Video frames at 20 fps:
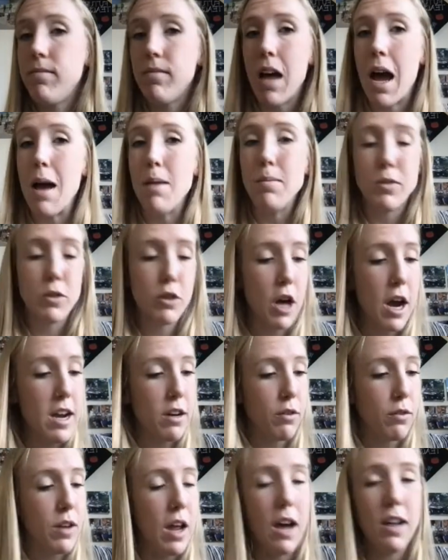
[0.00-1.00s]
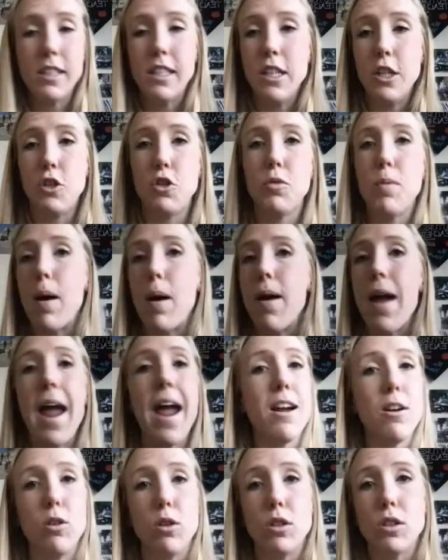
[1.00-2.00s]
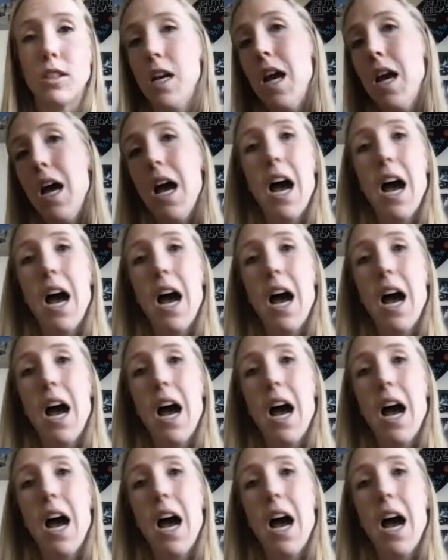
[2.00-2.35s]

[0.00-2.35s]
I'm trying to teach you about angles.